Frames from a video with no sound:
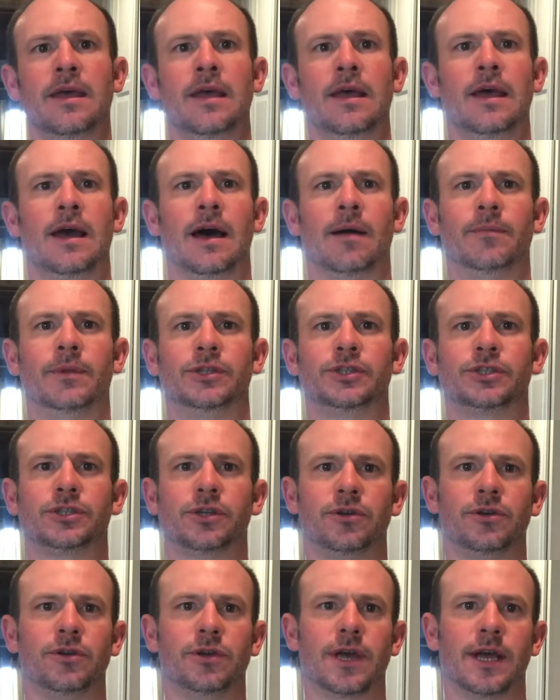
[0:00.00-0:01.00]
I'm going to show
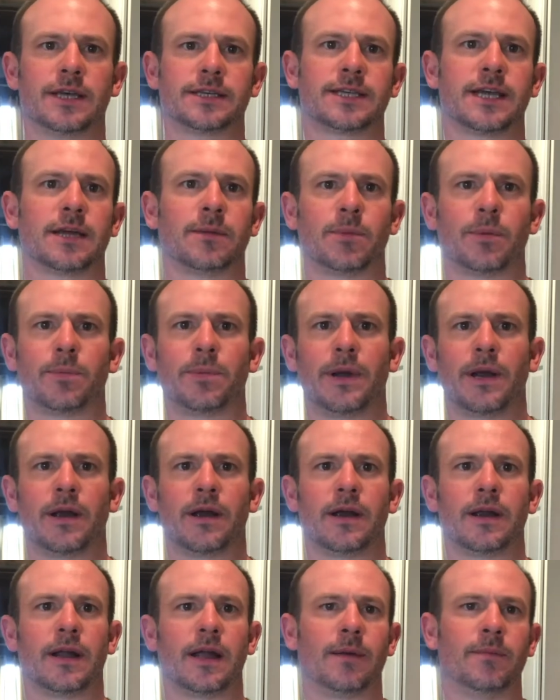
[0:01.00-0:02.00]
you guys how to prepare
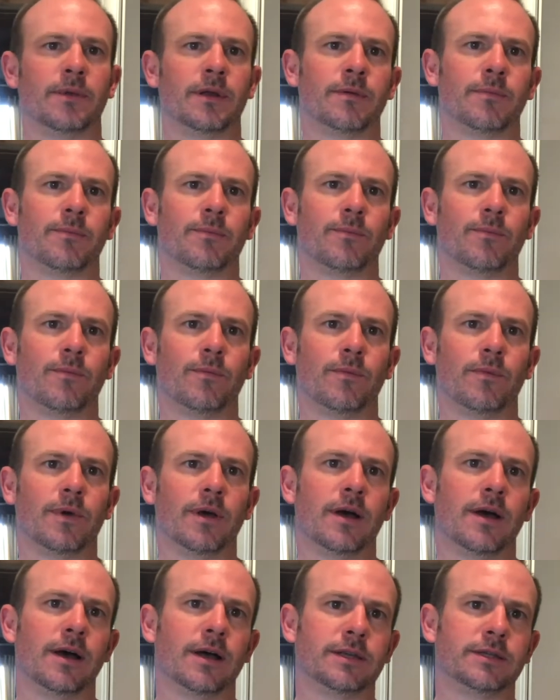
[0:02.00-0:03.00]
it. I'm going
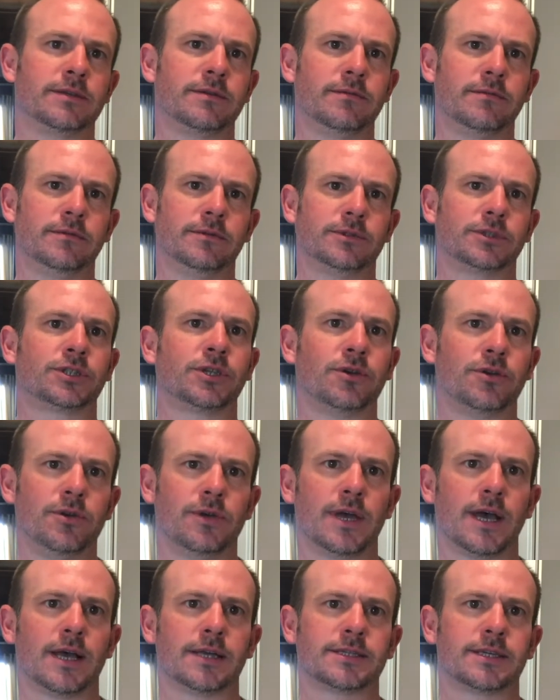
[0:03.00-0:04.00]
to show you
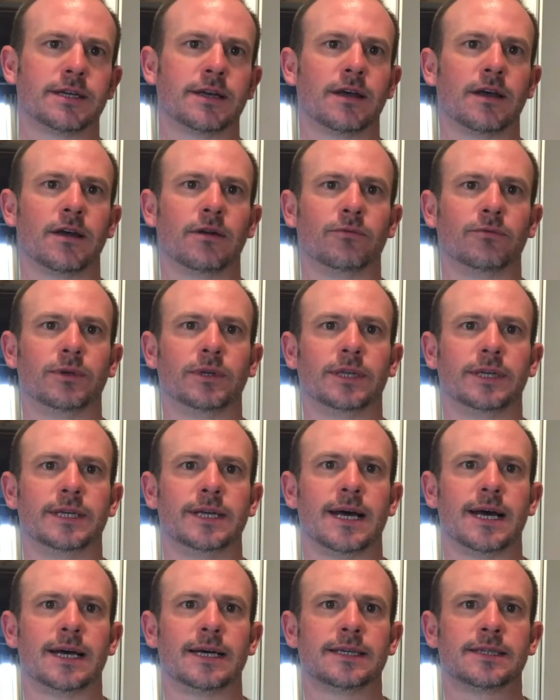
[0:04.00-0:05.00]
guys a really
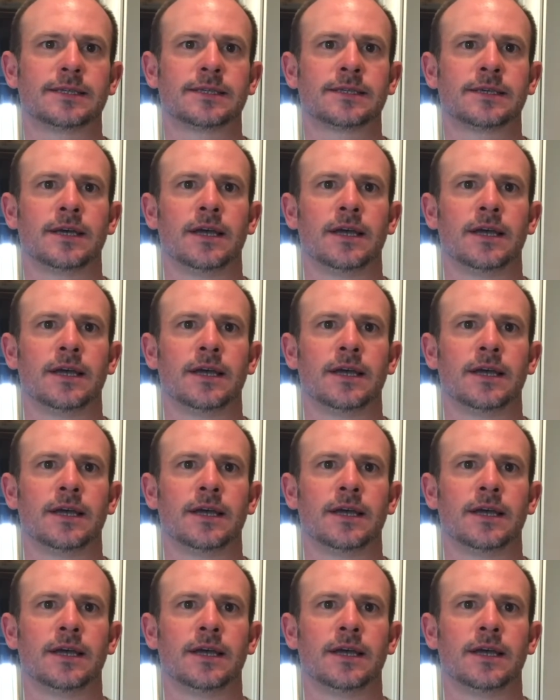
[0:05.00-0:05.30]
nice